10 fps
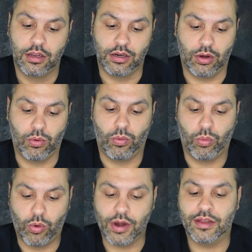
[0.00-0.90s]
You know,
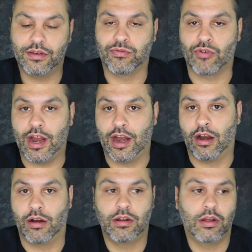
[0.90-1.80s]
what is
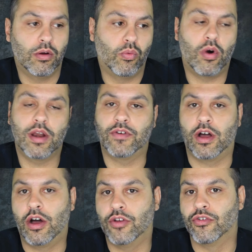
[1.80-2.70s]
rare? 1 of
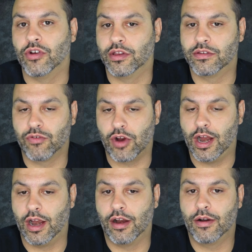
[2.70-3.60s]
100 is
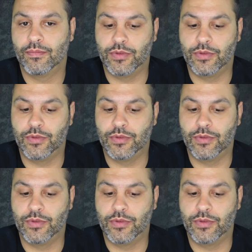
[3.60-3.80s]
rare.